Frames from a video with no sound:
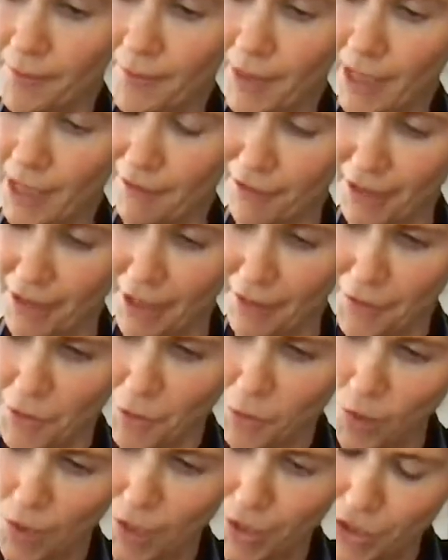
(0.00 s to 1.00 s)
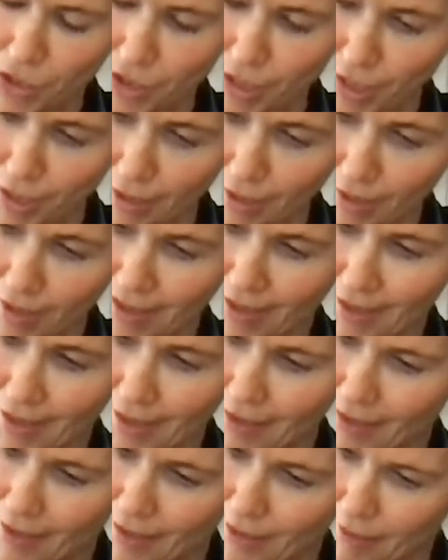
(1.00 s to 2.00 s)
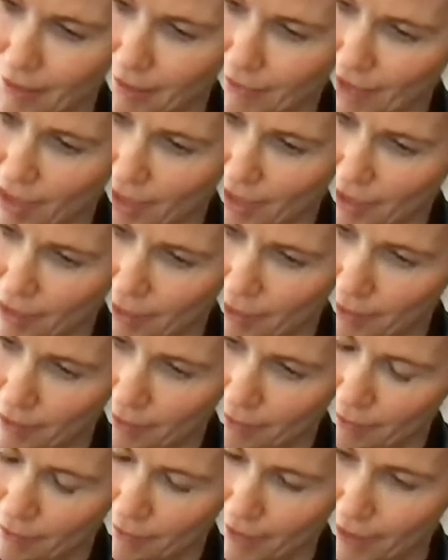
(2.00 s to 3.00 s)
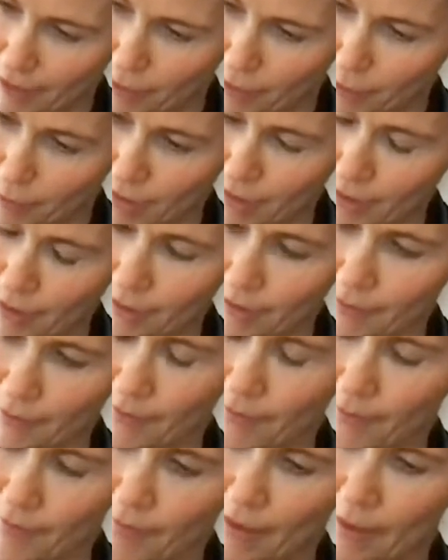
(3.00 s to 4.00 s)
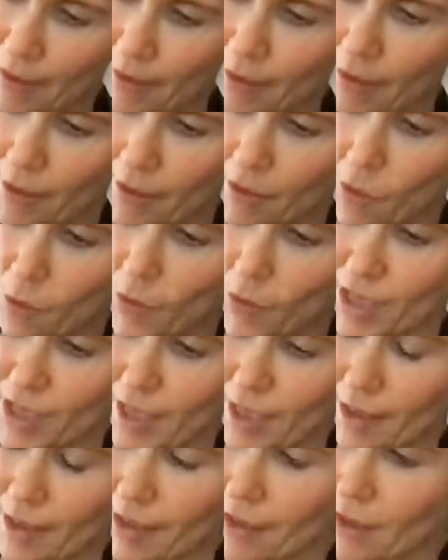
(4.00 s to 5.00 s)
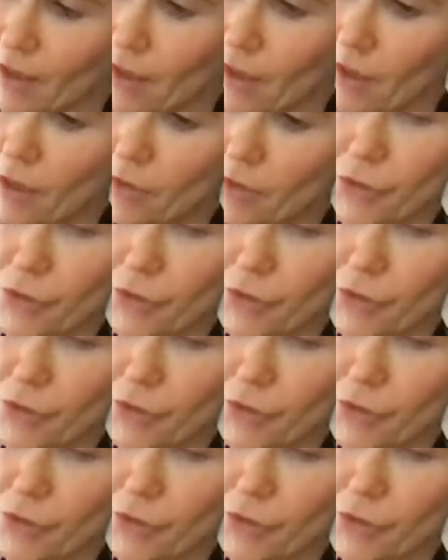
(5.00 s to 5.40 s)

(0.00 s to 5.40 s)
And for any of you watching in the vegan realm, we tend to call